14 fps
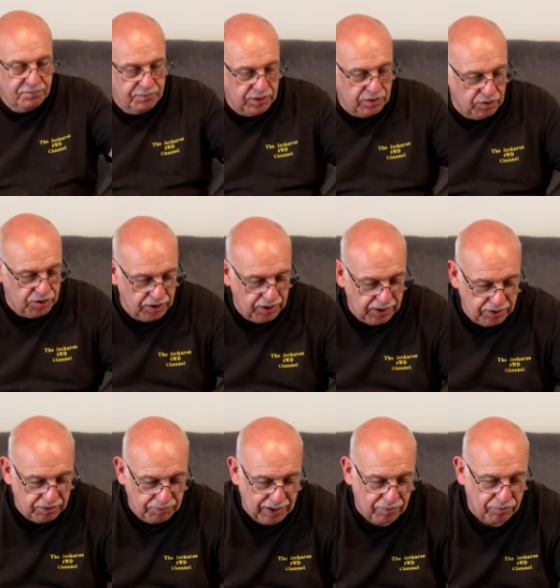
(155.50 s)
because you need
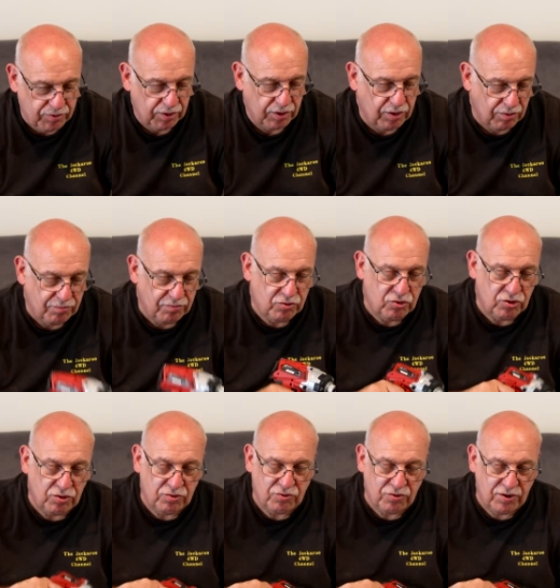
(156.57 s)
to be able to
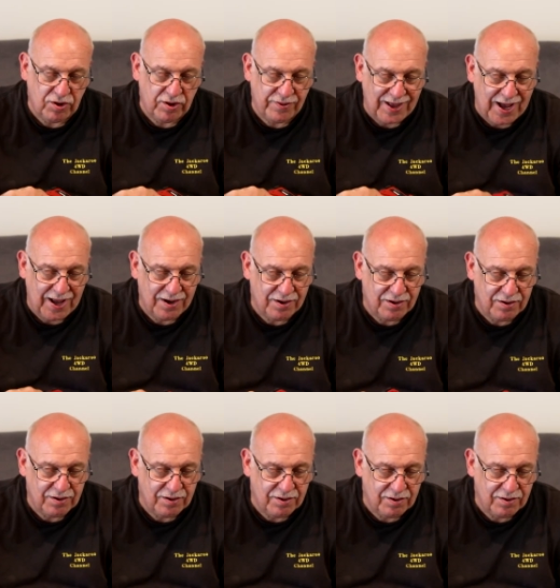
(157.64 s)
transfer that
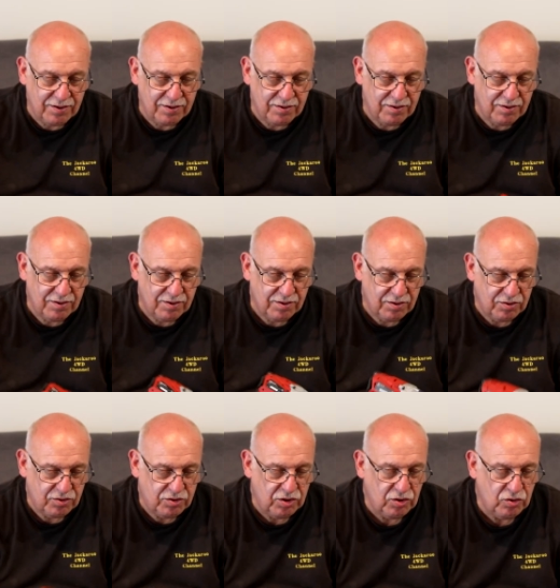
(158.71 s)

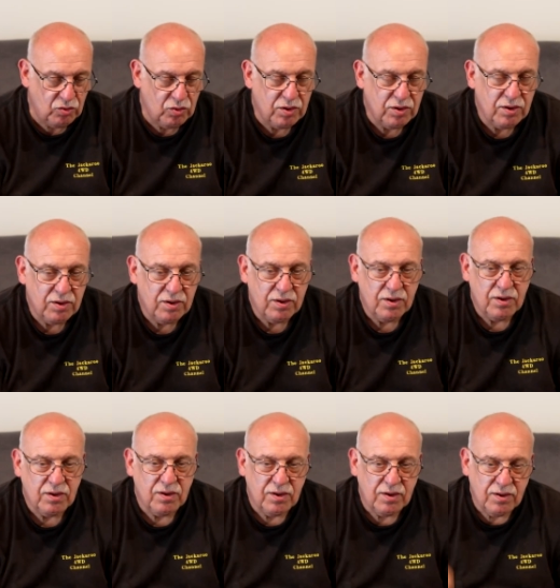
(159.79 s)
to
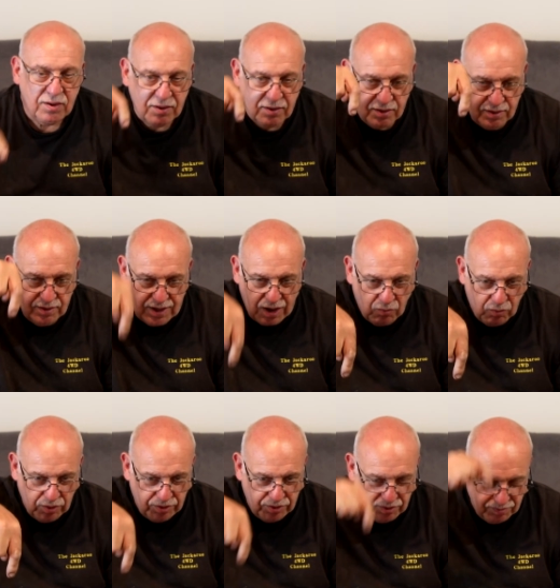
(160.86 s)

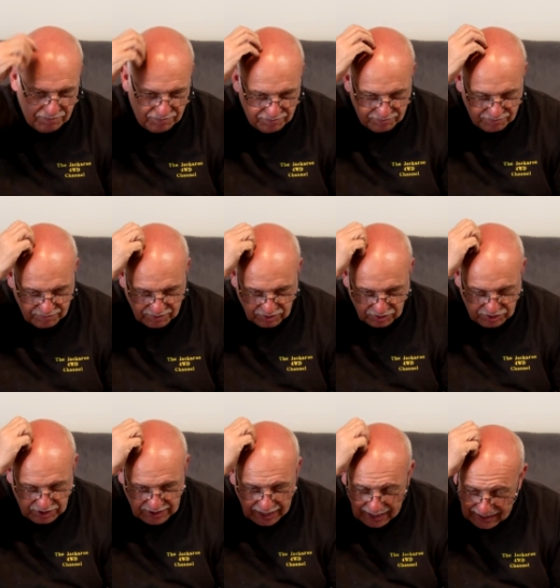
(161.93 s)
downward because
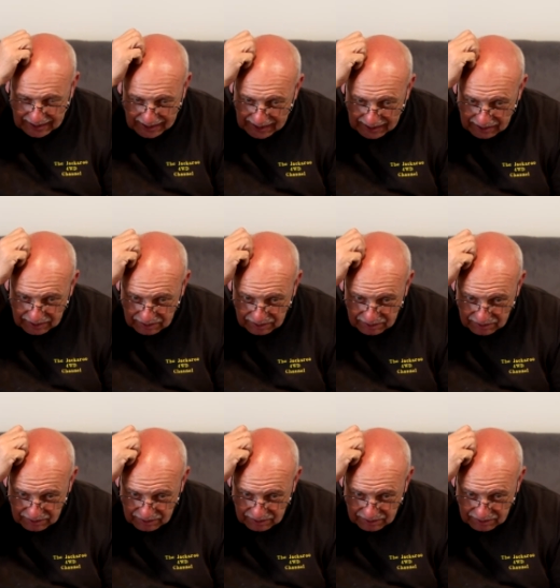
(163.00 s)
you can't get in